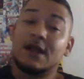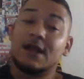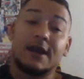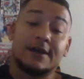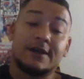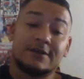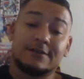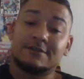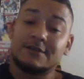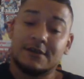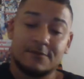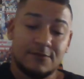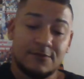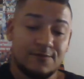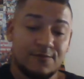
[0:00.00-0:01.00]
like I
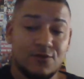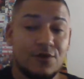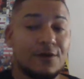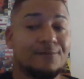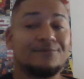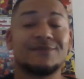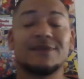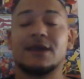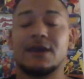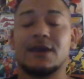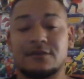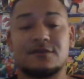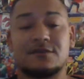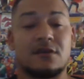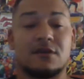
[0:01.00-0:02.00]
said before,
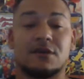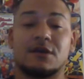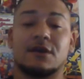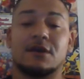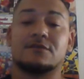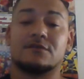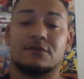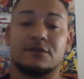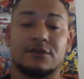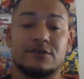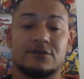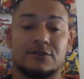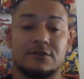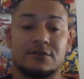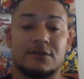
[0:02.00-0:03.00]
instant
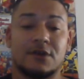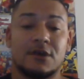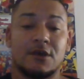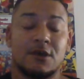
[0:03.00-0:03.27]
cancellation.